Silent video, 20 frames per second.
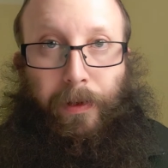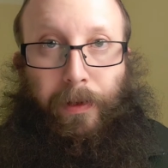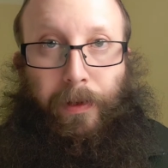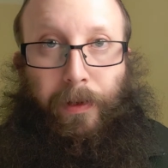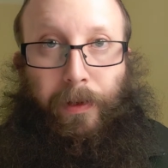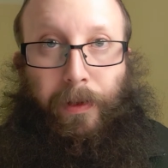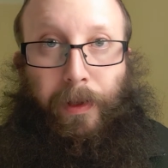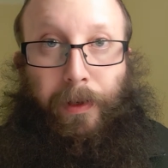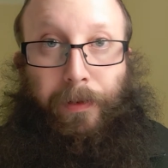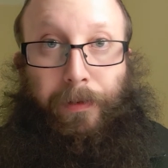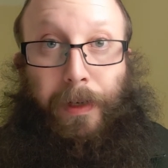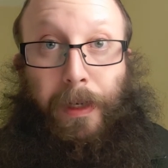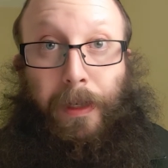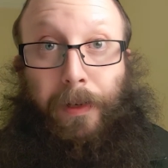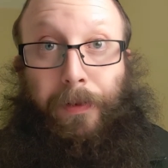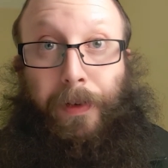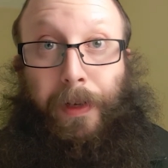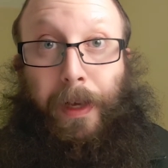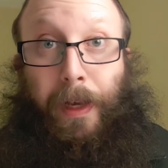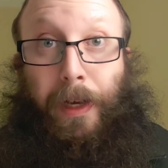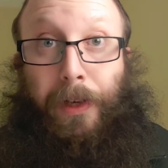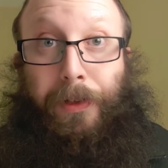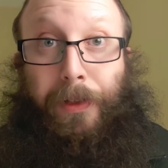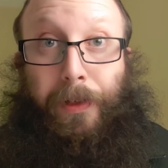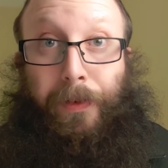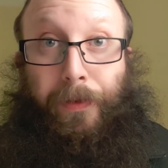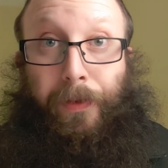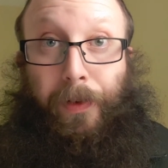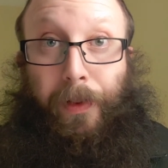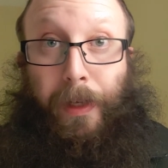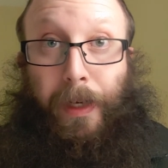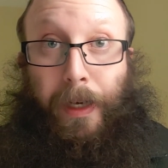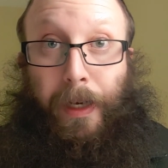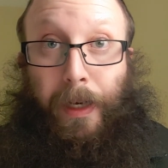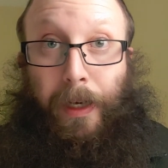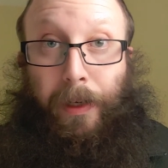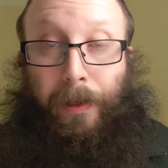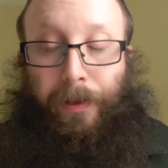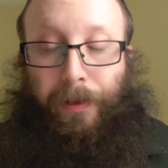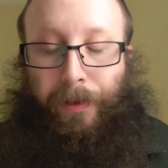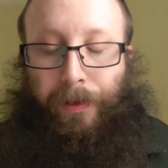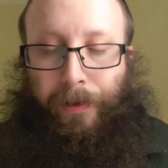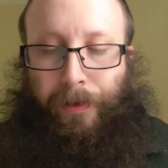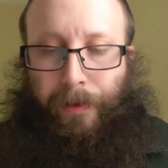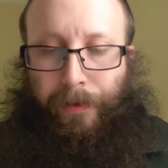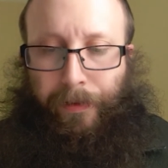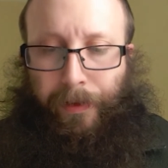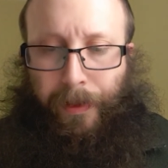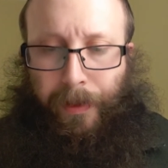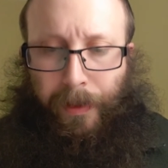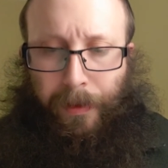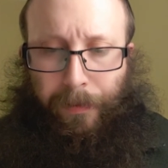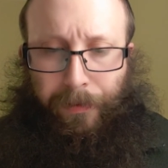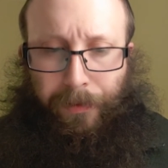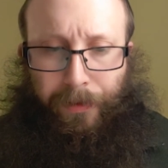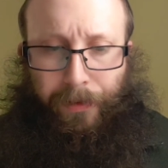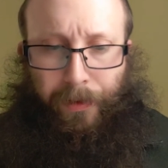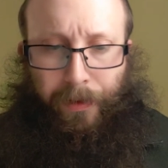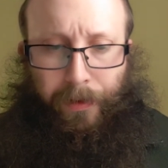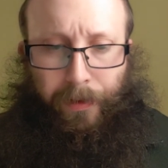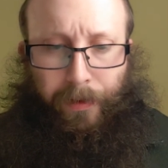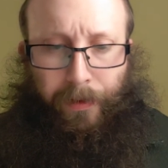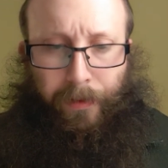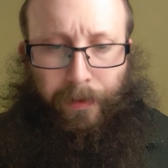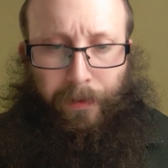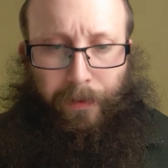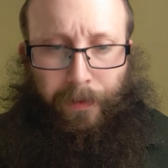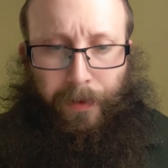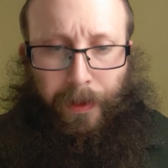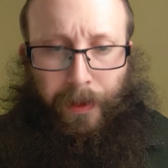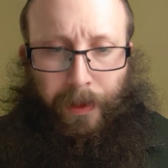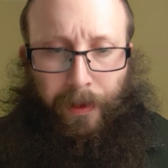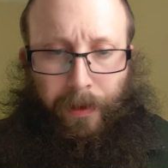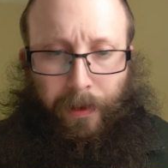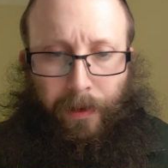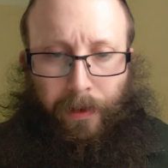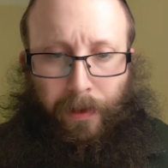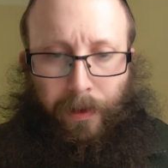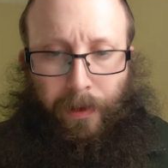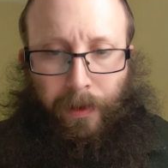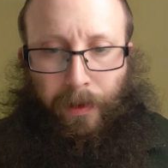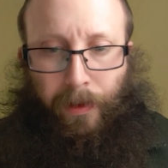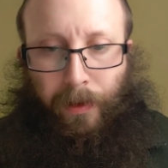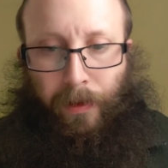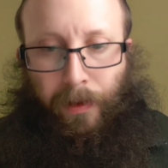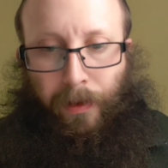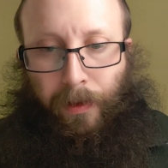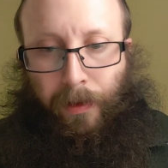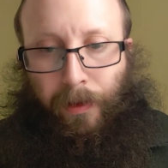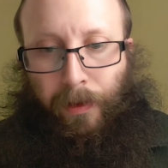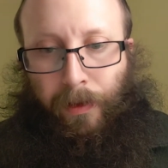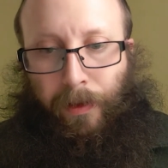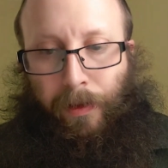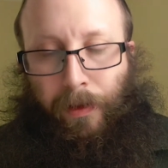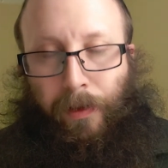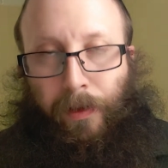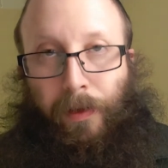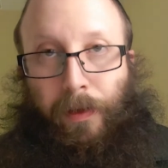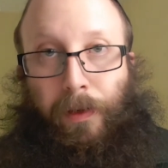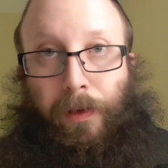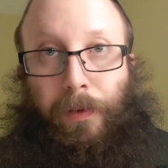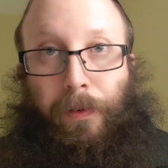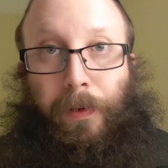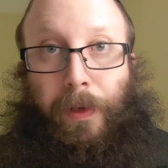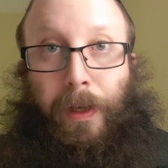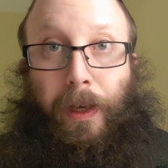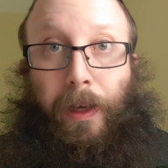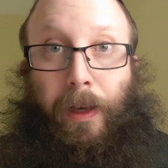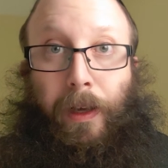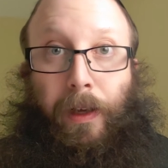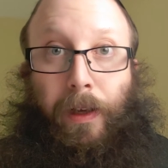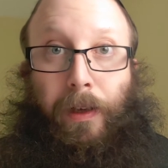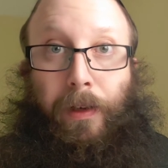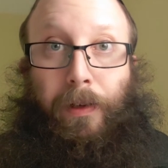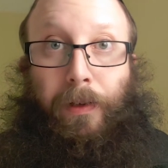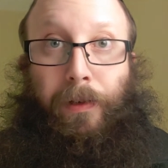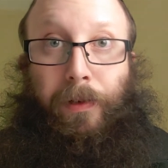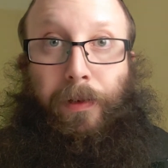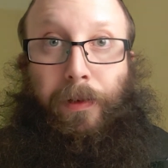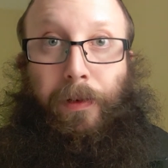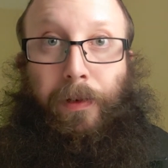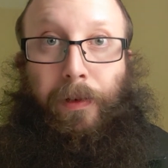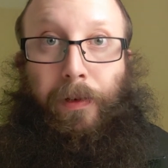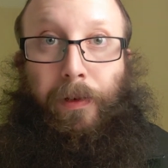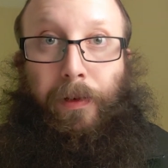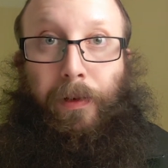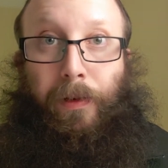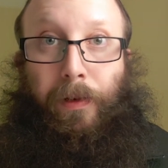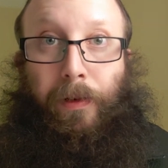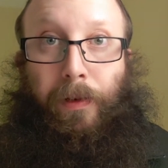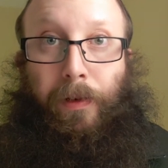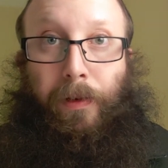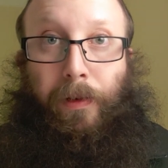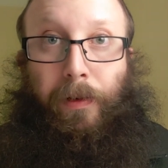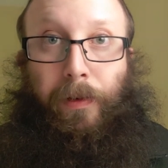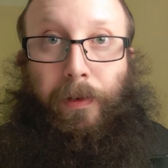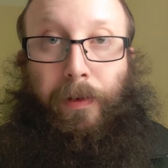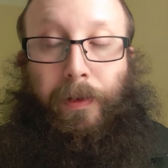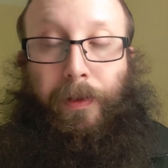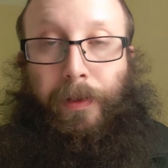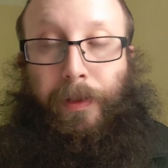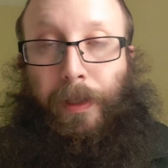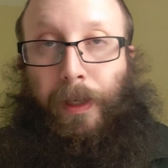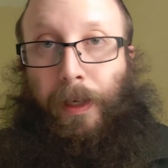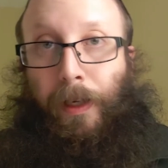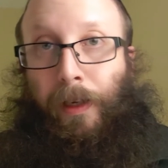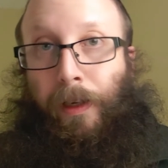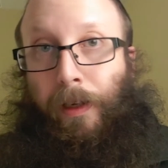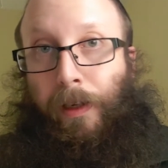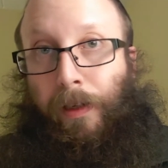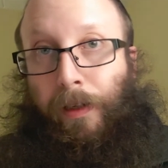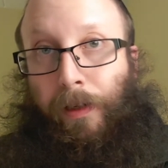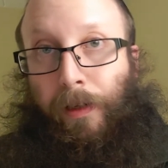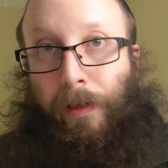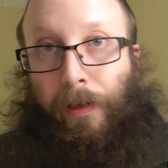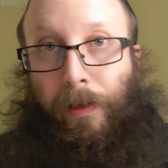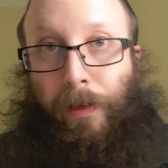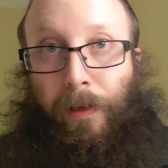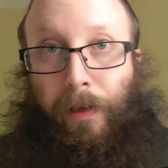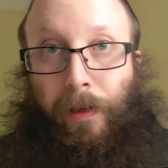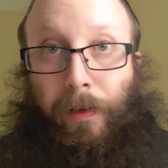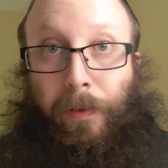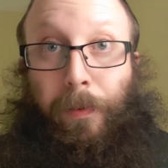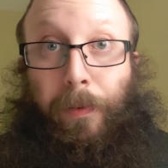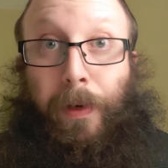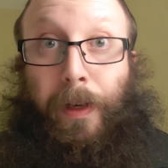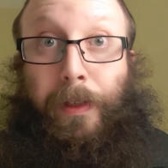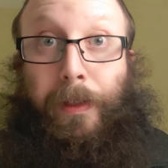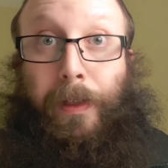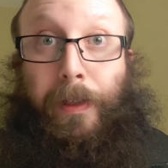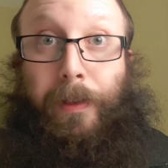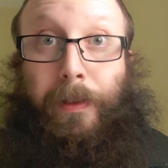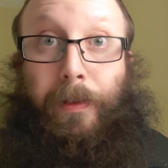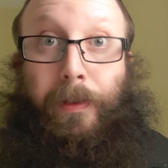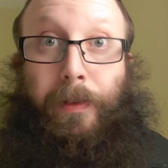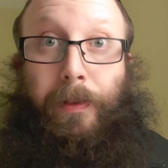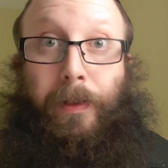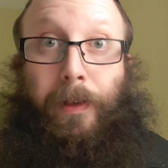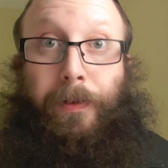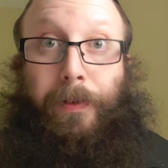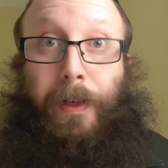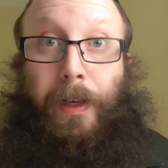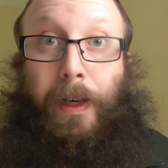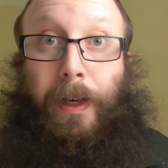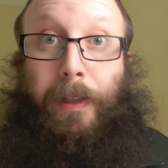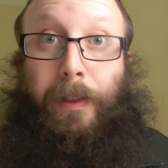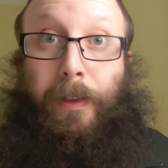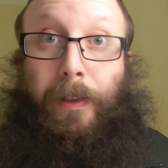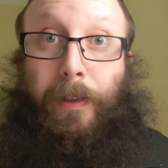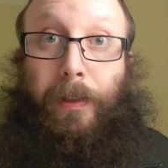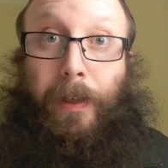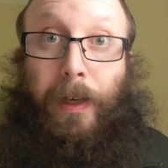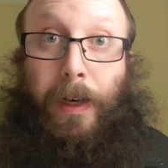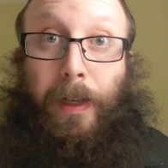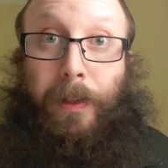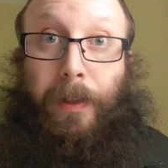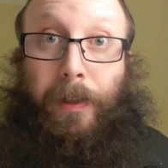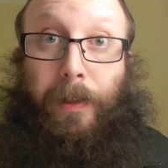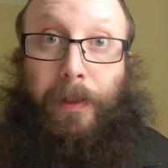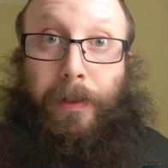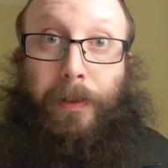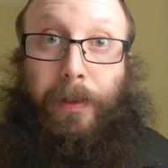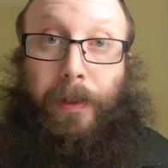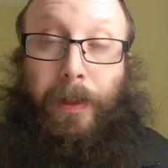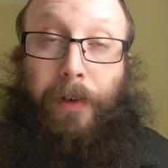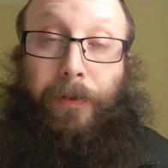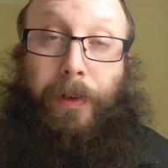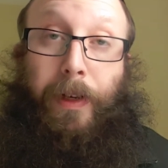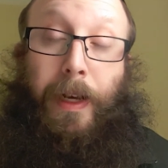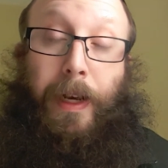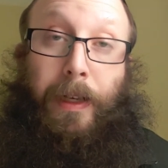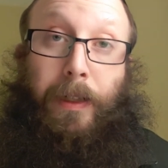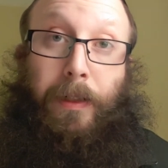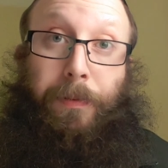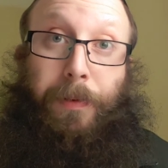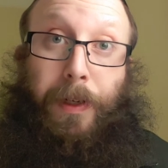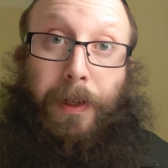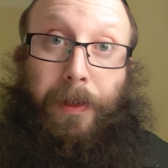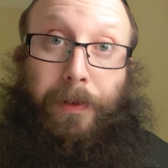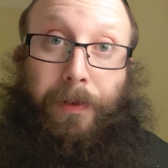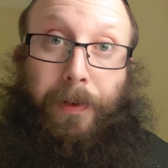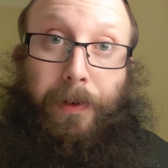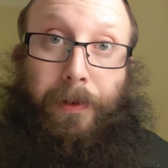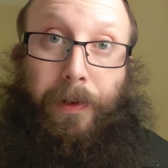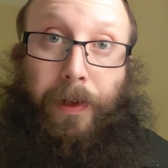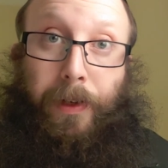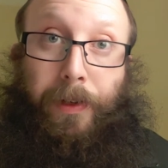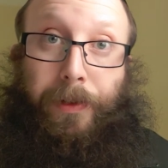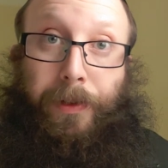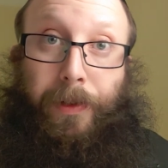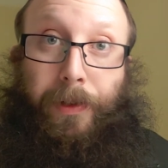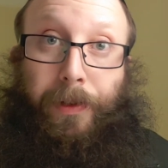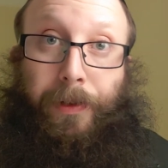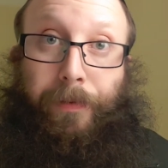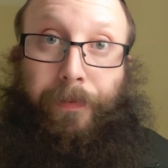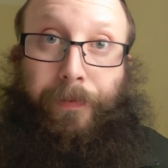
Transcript: the rectification for that is the redemption, where we see the oneness of godliness in every aspect of creation.